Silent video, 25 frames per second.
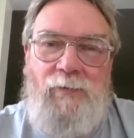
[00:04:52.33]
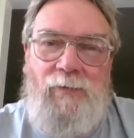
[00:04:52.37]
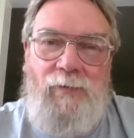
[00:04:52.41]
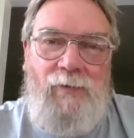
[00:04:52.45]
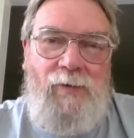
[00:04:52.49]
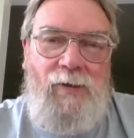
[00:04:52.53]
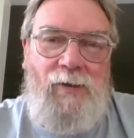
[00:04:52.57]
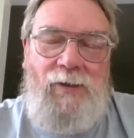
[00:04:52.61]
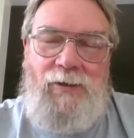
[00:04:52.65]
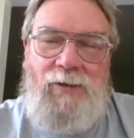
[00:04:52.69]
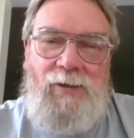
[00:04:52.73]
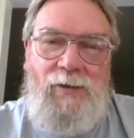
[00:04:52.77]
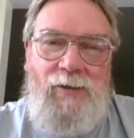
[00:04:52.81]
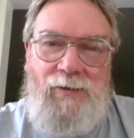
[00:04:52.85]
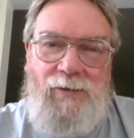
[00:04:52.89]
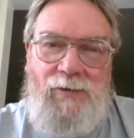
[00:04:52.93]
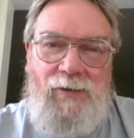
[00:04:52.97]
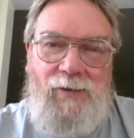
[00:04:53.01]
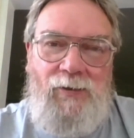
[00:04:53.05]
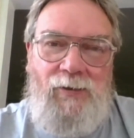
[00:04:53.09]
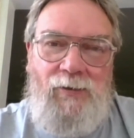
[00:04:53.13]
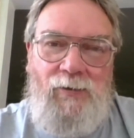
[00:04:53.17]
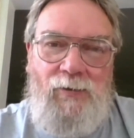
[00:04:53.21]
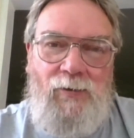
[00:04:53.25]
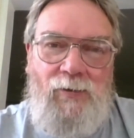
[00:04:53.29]
engine that's
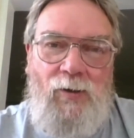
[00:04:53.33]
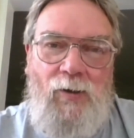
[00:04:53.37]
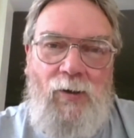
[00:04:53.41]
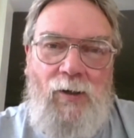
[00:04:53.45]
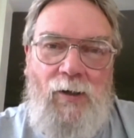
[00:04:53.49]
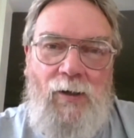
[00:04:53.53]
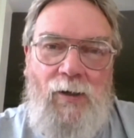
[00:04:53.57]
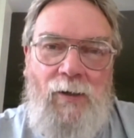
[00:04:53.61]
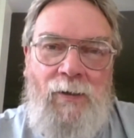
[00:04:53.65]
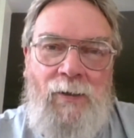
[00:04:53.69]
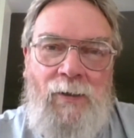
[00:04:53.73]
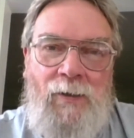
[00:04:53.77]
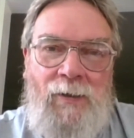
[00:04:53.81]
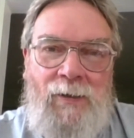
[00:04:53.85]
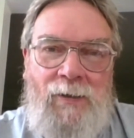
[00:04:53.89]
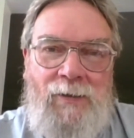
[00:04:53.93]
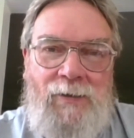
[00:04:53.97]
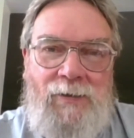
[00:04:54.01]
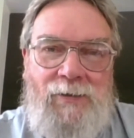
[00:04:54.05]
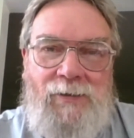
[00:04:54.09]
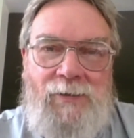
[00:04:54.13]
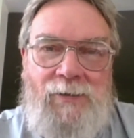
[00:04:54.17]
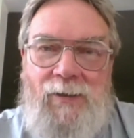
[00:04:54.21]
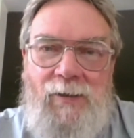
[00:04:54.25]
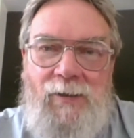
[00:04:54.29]
in your car,
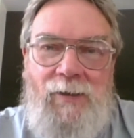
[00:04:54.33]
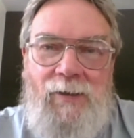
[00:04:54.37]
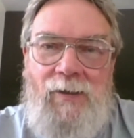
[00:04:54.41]
sitting